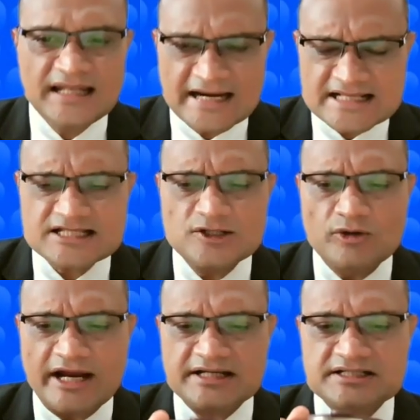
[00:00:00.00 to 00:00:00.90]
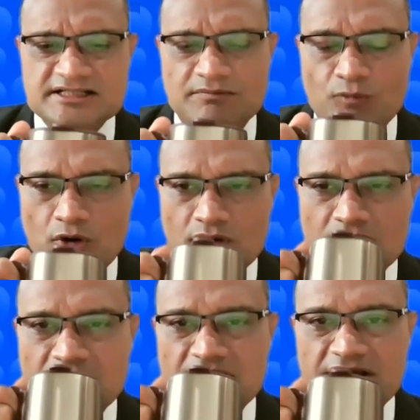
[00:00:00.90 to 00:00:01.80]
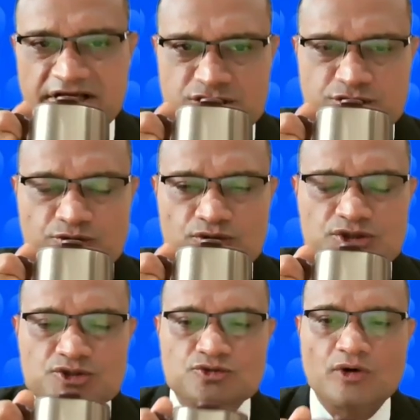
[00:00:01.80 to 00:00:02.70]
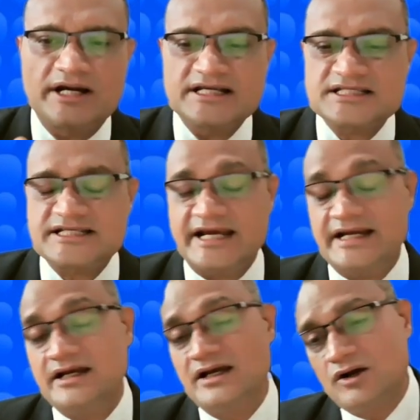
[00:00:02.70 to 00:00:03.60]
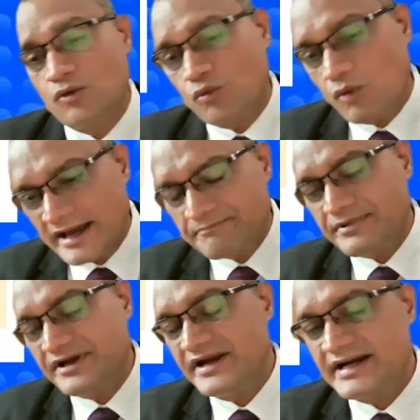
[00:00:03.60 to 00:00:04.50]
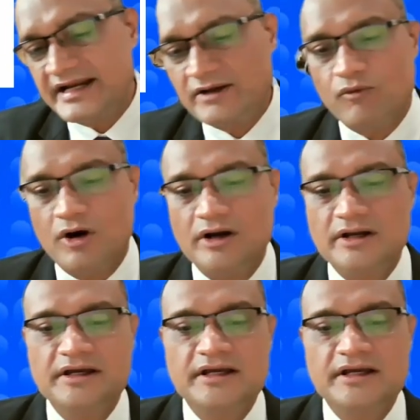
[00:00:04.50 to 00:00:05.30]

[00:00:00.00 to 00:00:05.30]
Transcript: Let us look at some more issues to understand why pediatric ward